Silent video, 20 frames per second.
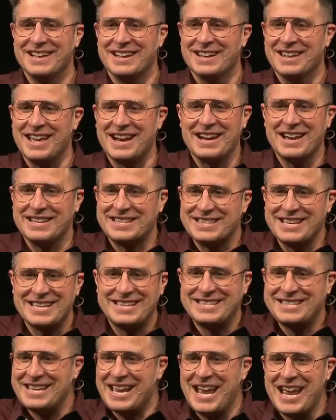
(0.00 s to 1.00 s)
Like it's the
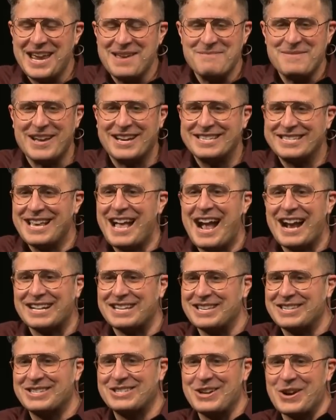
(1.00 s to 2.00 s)
same
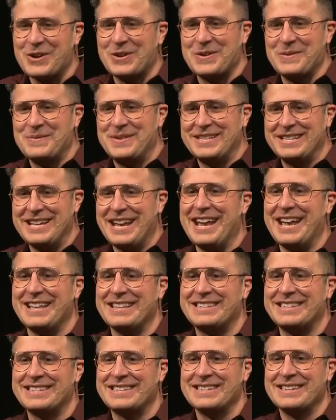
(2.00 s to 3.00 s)
exact
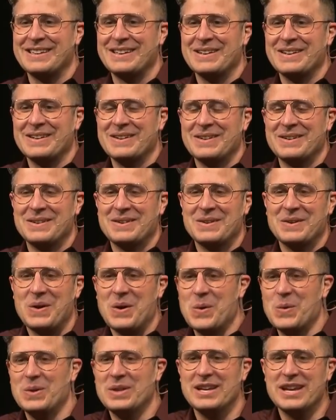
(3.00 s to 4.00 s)
circumstance,
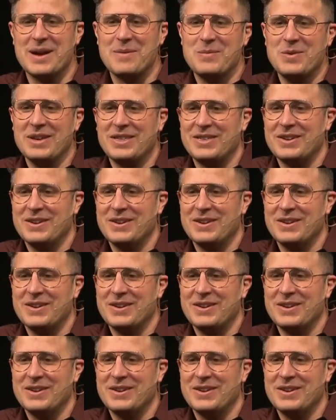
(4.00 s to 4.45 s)
only I'm with